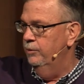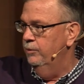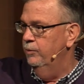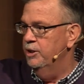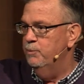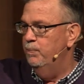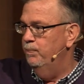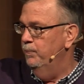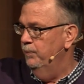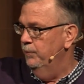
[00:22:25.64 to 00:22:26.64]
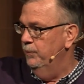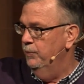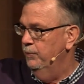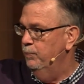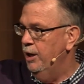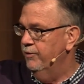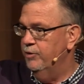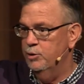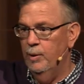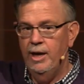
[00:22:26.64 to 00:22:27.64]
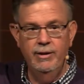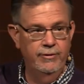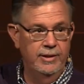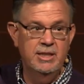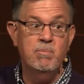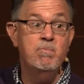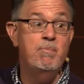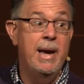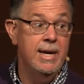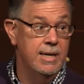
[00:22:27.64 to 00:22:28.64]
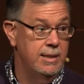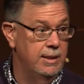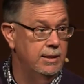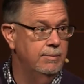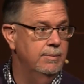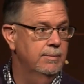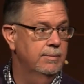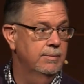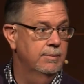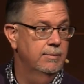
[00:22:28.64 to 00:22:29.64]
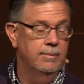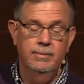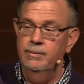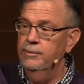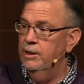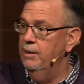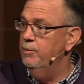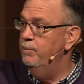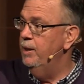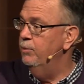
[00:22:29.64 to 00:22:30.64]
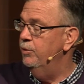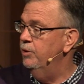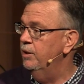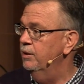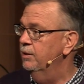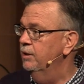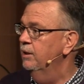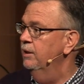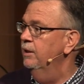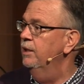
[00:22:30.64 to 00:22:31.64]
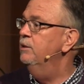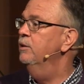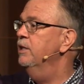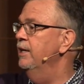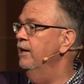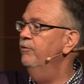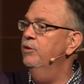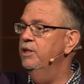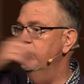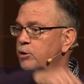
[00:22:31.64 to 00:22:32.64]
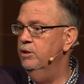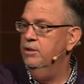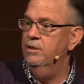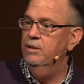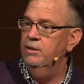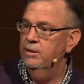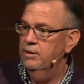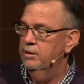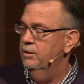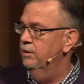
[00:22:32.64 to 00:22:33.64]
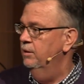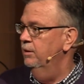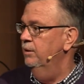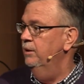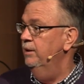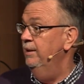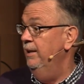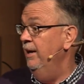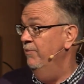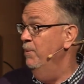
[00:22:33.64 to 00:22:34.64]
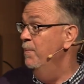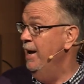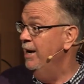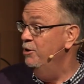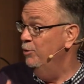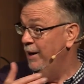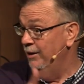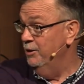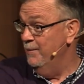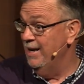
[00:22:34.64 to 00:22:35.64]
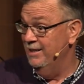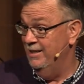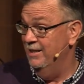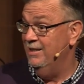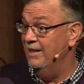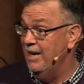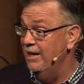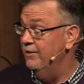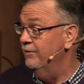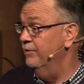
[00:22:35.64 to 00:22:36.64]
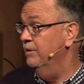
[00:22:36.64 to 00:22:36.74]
When he's, Potiphar's wife is begging him to come to bed with her, he's looking out for the interests of the man who held him at as a slave.